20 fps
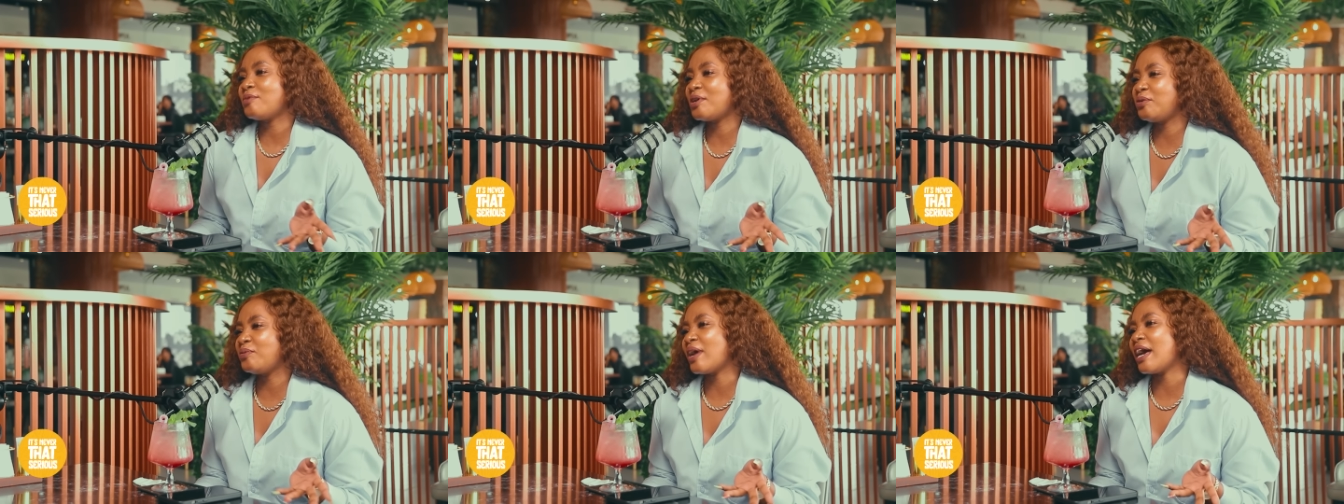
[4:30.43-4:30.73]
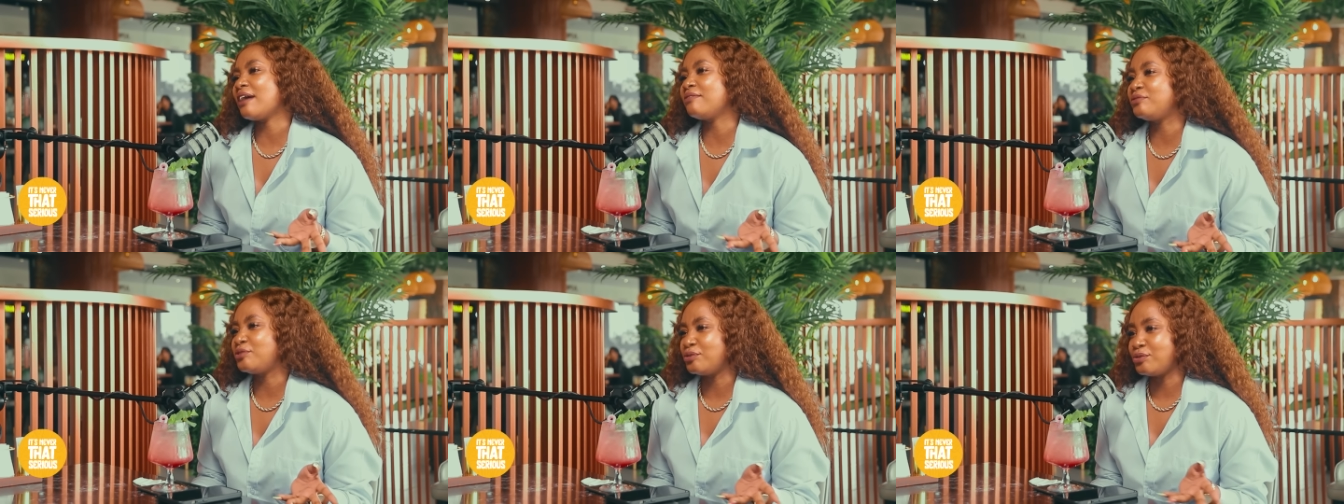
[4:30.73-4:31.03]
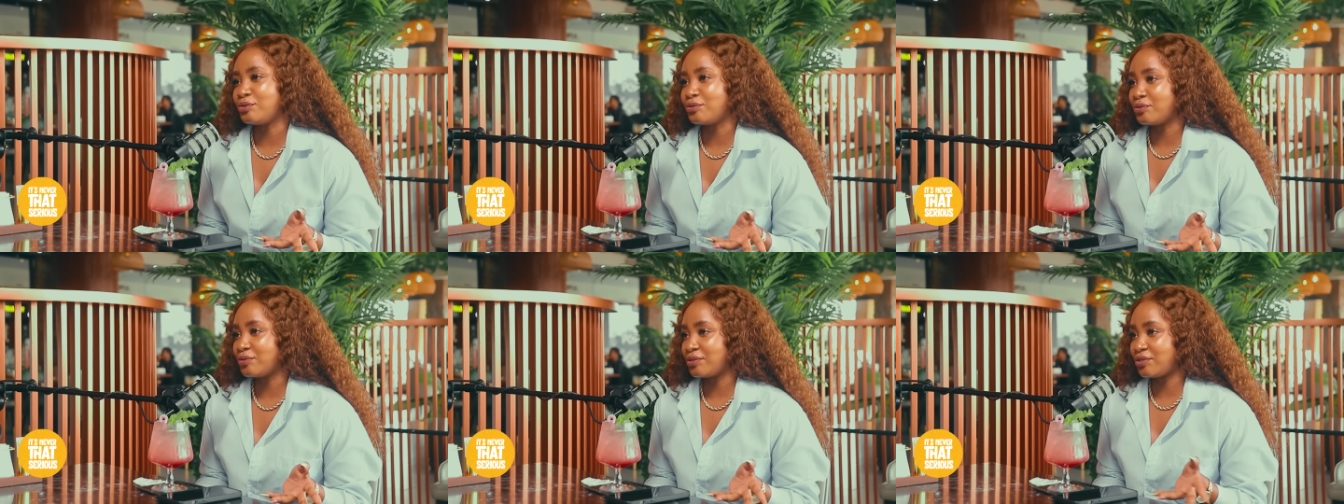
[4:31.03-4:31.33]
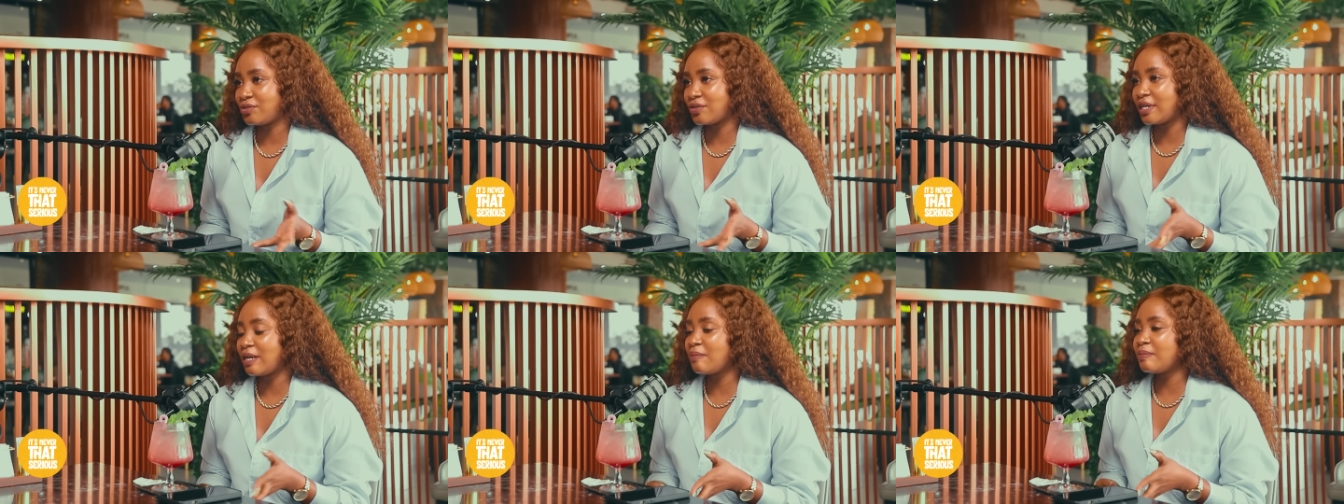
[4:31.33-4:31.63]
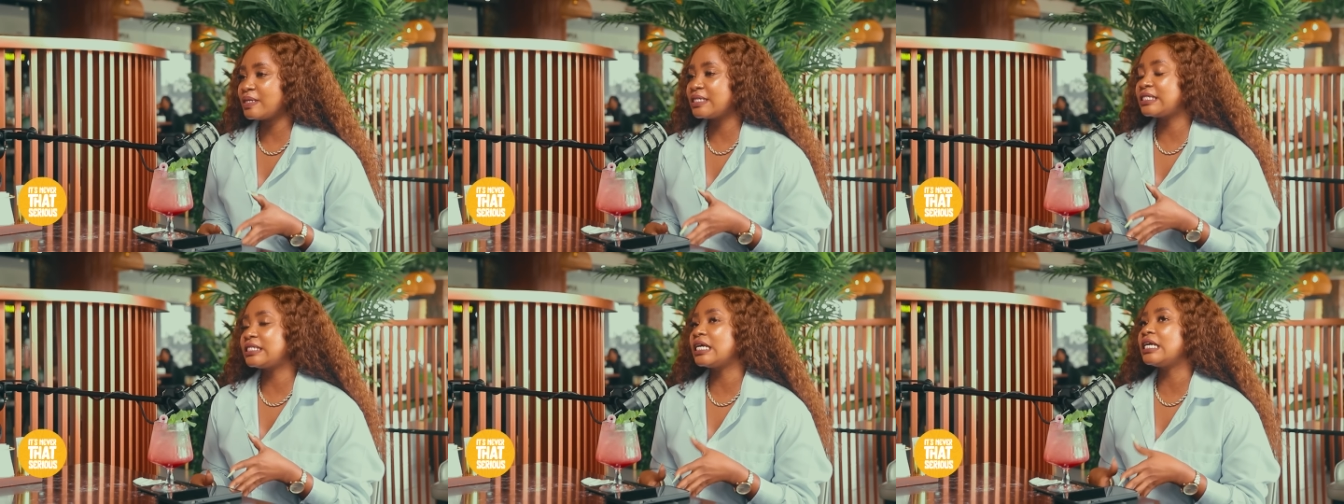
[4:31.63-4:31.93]
do I have to lose? So let
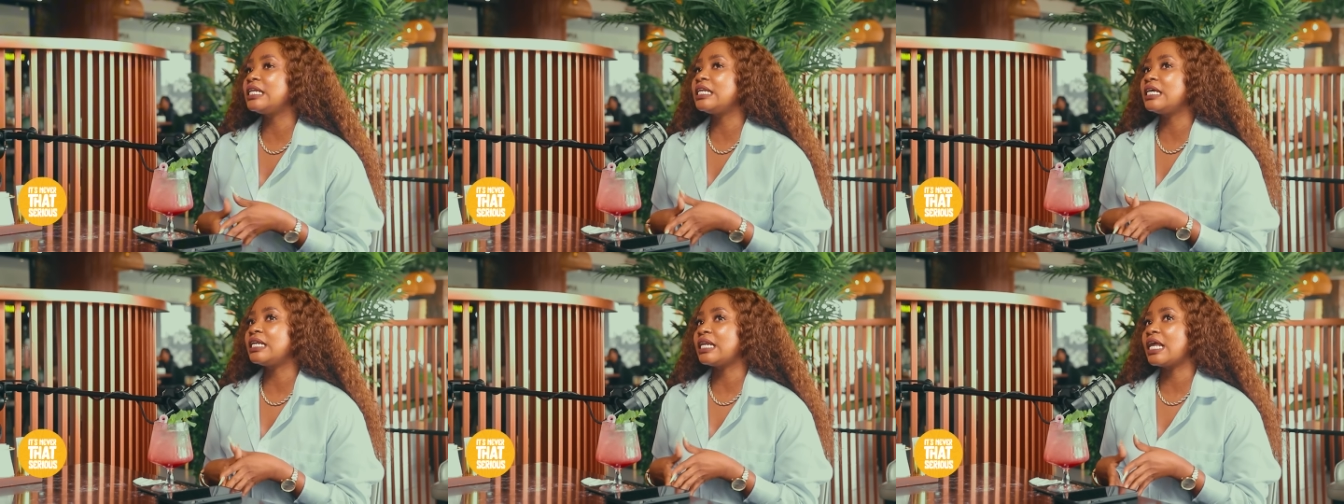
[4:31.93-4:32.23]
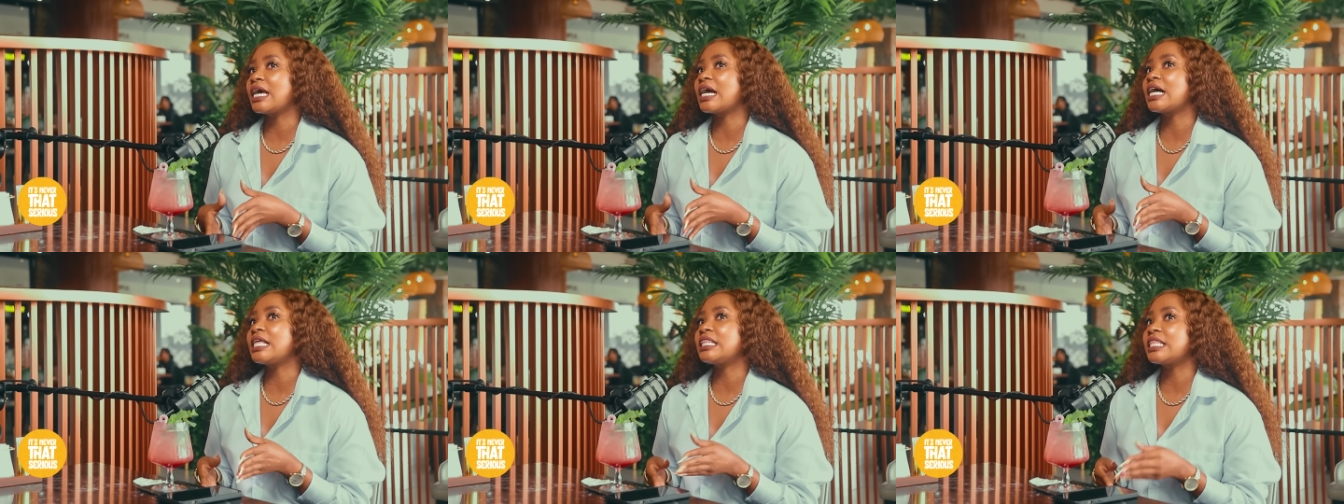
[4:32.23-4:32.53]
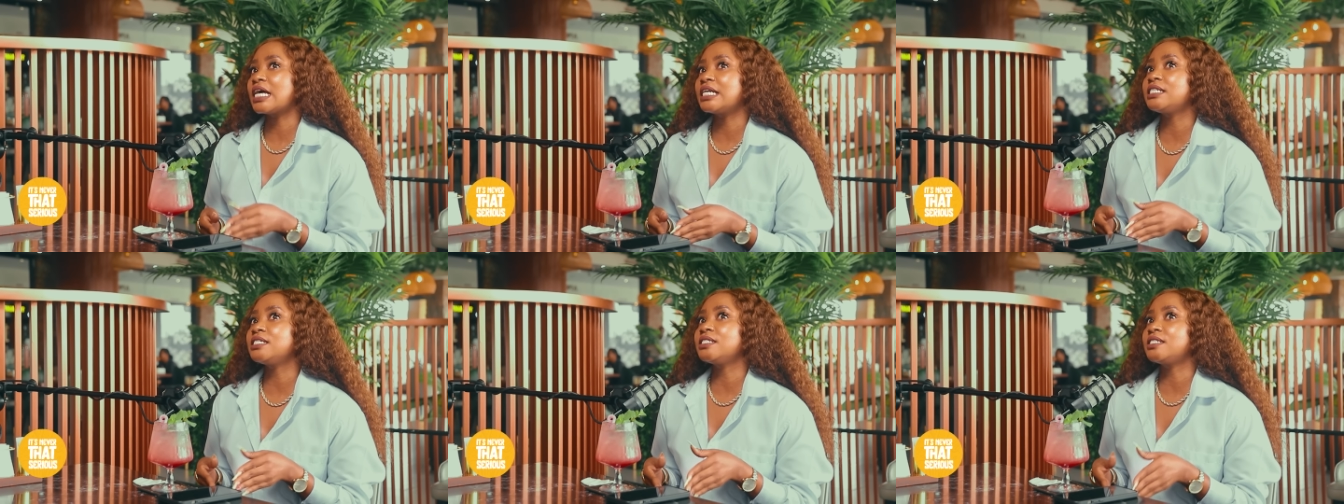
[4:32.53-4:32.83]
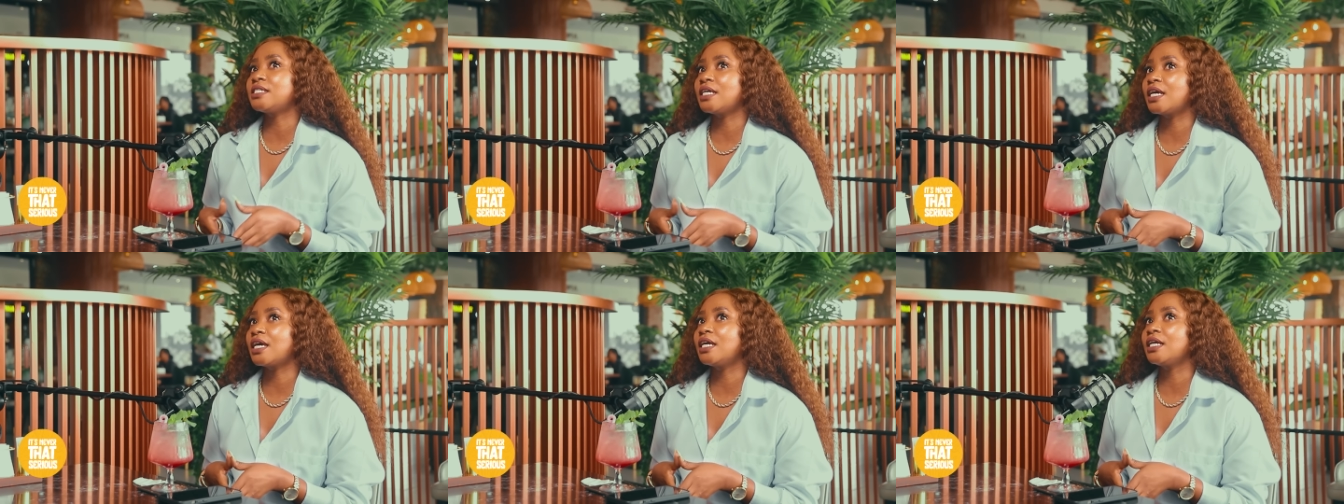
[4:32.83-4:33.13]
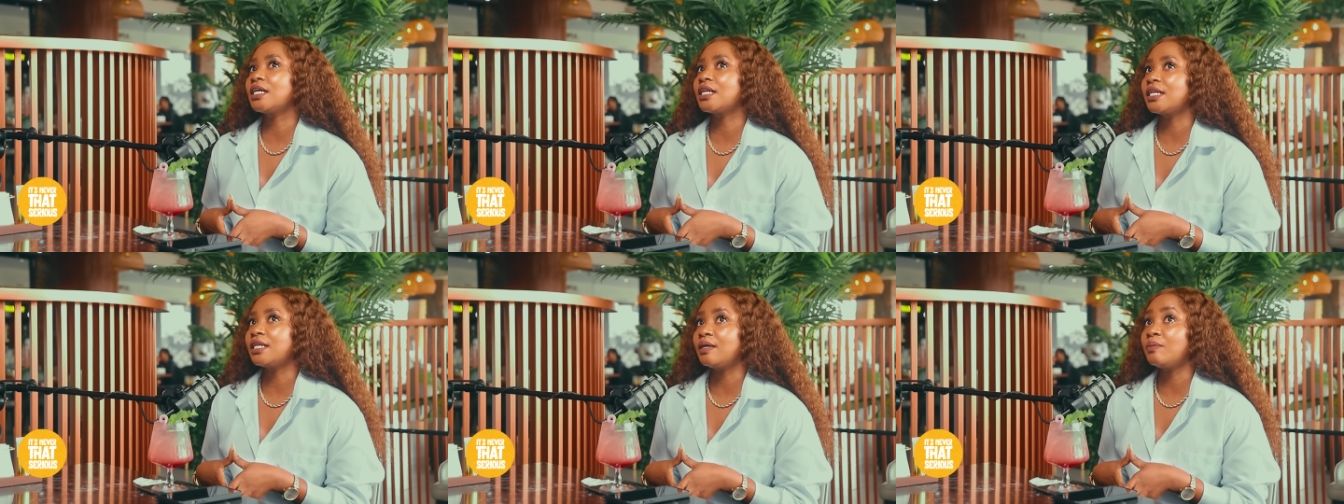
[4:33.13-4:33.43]
me send in like a
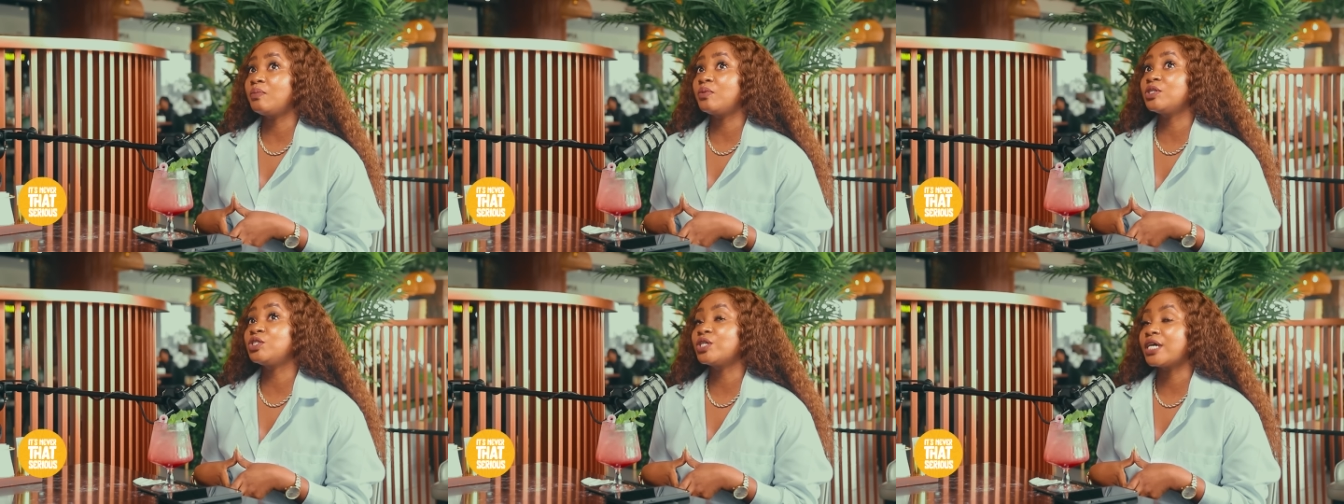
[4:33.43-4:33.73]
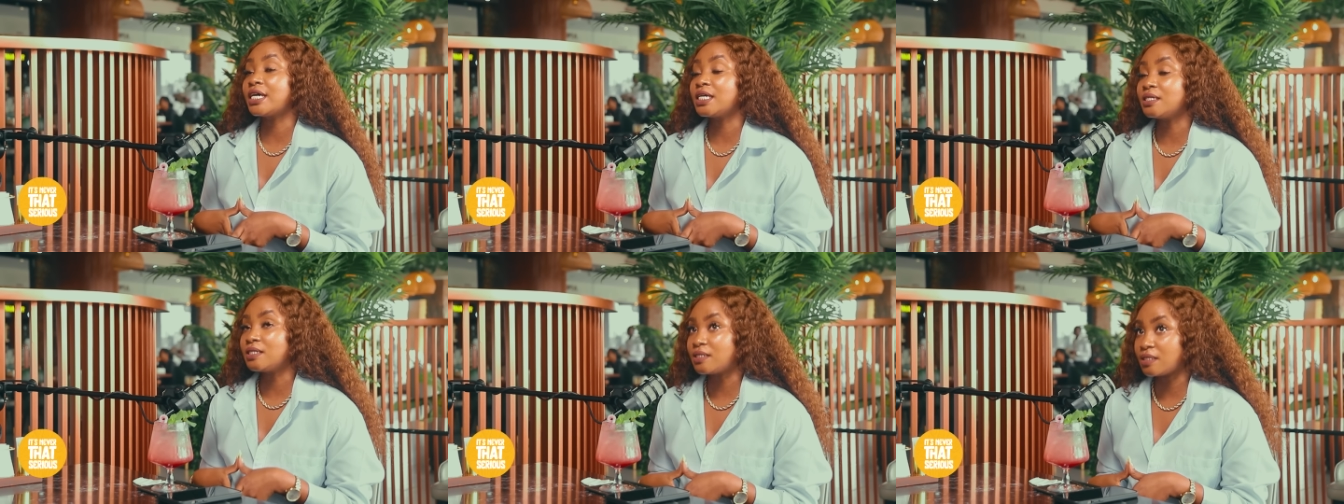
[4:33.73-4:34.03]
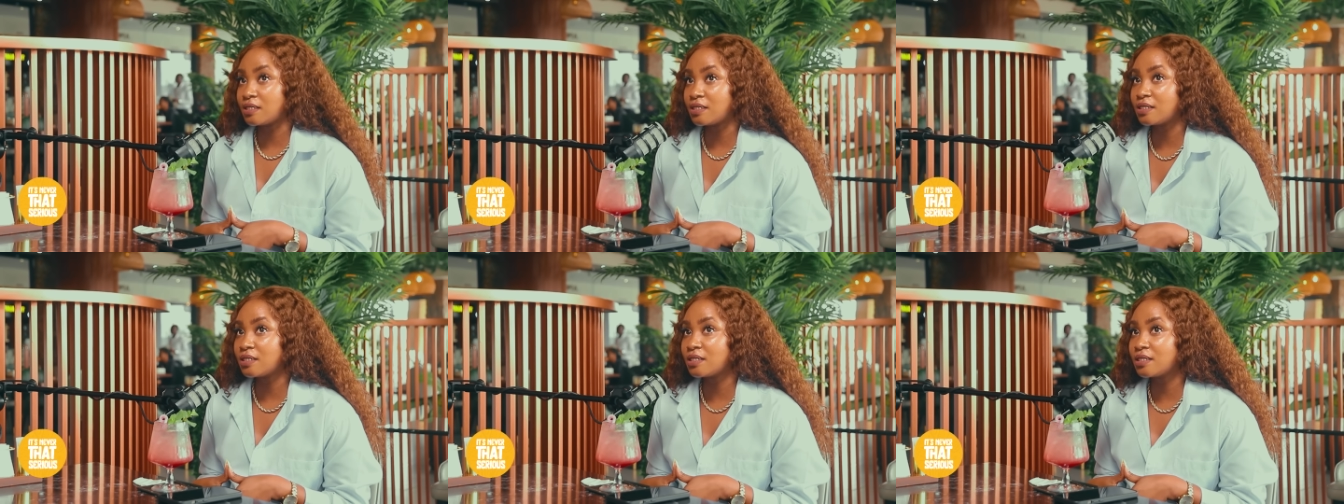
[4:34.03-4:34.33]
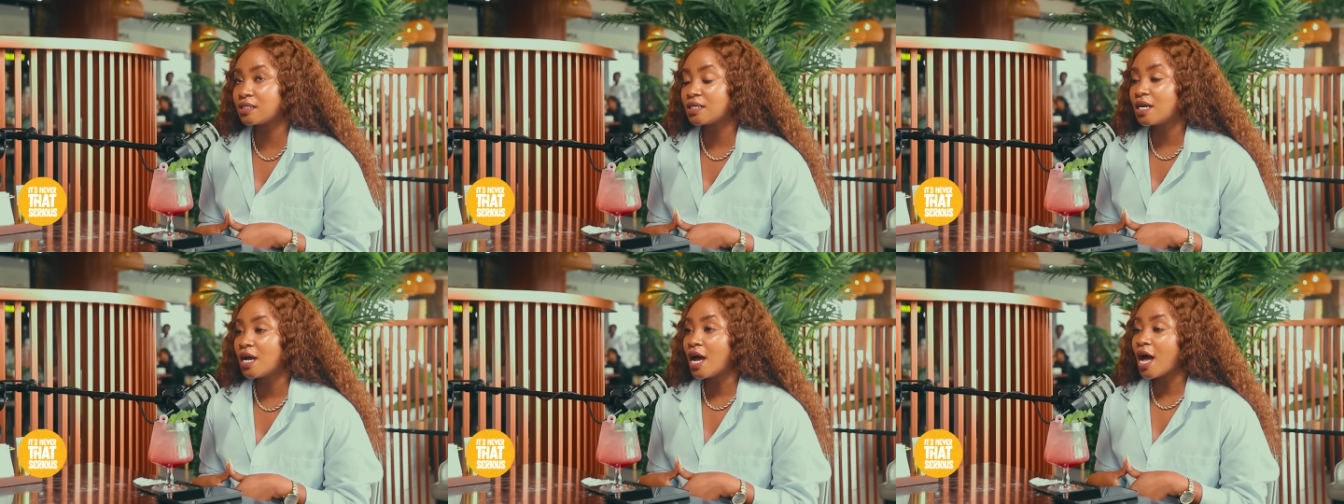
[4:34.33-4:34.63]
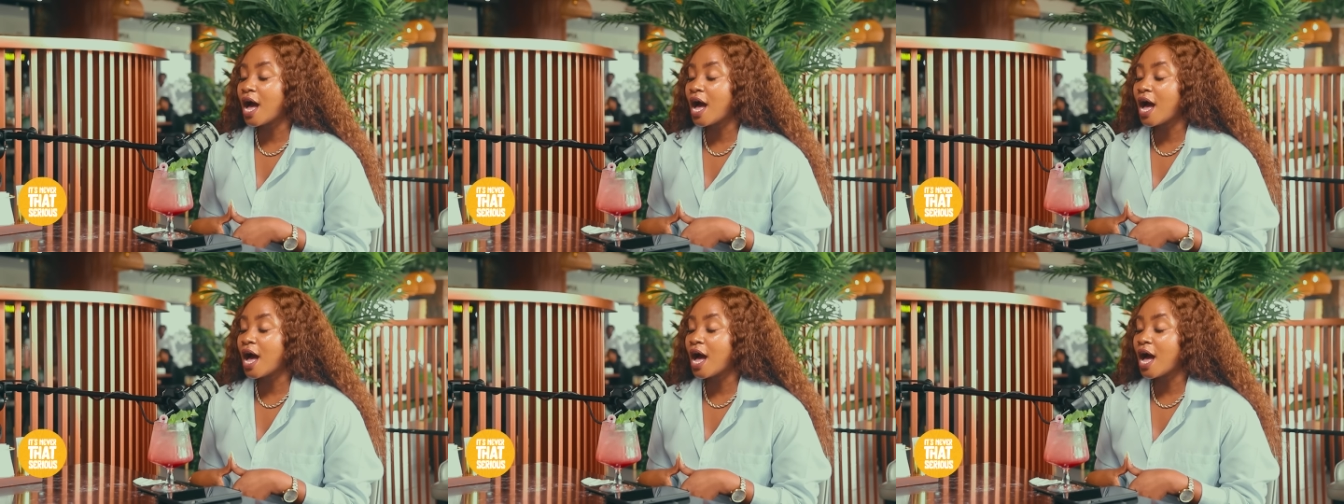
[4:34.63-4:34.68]
30-second clip, which I did.